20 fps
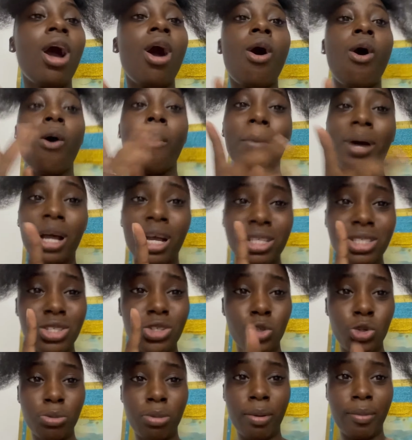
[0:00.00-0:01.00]
Oh, because the
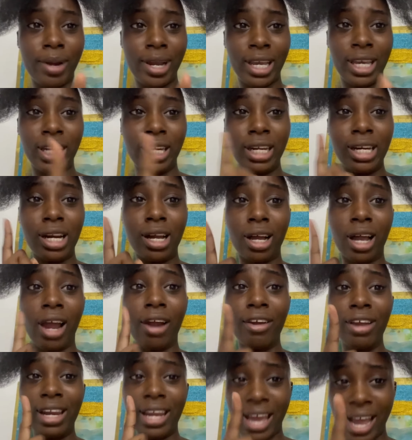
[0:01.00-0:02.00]
supermarket did lock. I
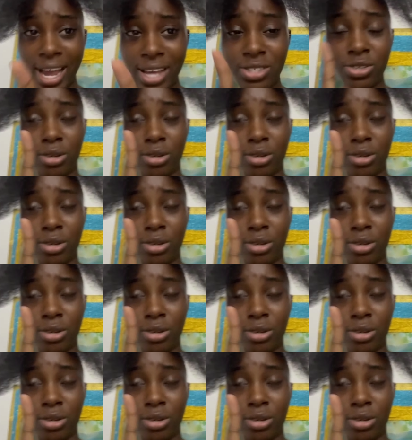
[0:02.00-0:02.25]
really the ice